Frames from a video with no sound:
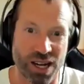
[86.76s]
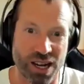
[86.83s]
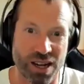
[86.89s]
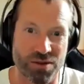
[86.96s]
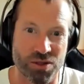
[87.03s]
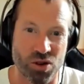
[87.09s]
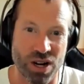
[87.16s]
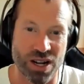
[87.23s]
their
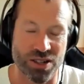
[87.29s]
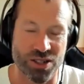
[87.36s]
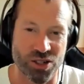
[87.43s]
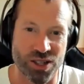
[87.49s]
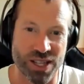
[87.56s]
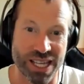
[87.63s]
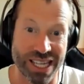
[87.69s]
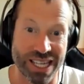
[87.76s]
lives around.
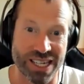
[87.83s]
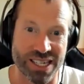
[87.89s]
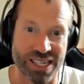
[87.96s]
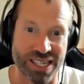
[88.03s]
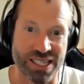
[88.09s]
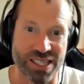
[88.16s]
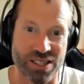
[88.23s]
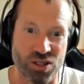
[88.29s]
You know, they get
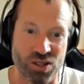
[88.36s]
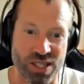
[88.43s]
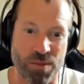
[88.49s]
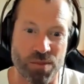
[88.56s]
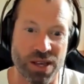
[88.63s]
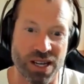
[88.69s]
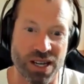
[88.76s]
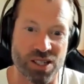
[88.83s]
addicted to
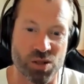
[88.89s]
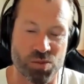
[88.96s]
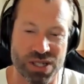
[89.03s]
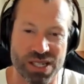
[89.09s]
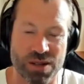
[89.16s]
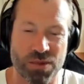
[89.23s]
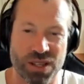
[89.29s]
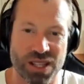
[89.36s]
something else,
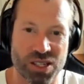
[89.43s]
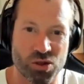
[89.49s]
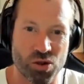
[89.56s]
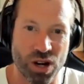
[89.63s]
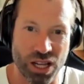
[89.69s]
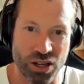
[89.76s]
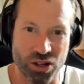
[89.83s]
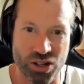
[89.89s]
but something that's
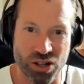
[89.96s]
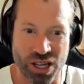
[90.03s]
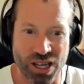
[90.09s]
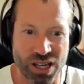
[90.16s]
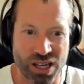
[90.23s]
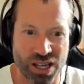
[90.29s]
really good.